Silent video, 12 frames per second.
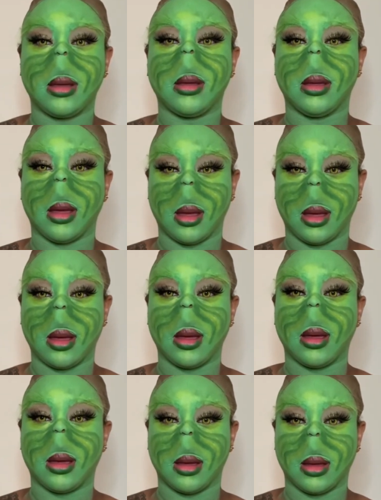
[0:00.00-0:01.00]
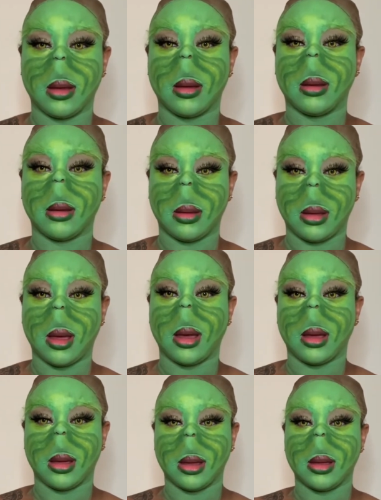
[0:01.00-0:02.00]
Yeah,
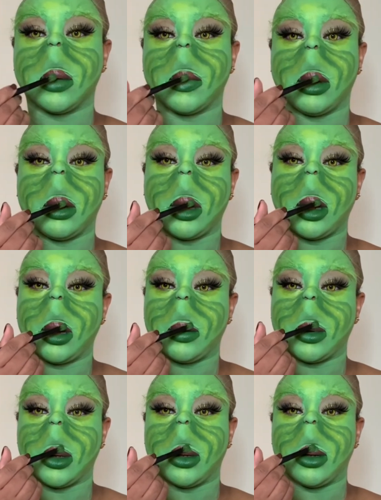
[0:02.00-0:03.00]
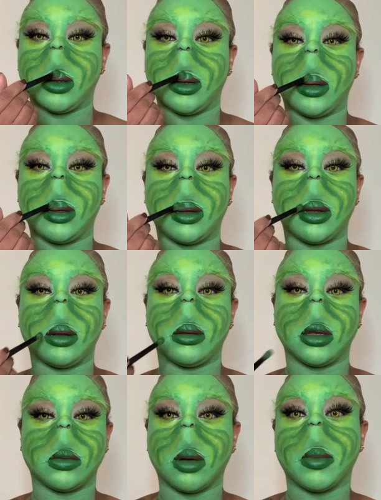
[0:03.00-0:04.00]
something like that. But
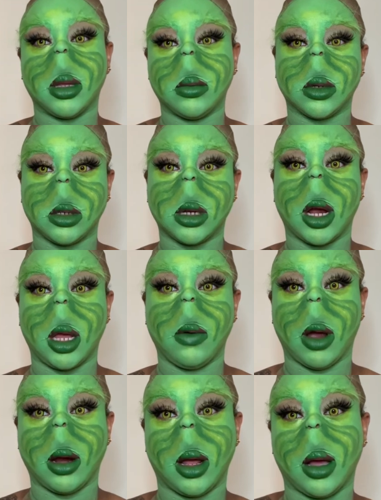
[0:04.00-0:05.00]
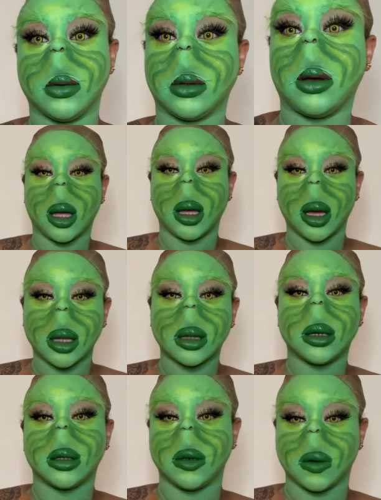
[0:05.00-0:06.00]
that's why my lips are shiny right now. So I think
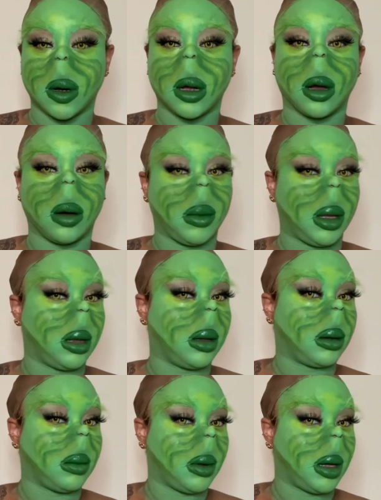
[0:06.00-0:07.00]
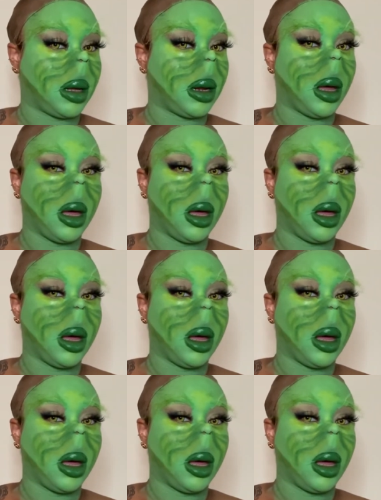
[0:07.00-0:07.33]
it's growing on me a little bit.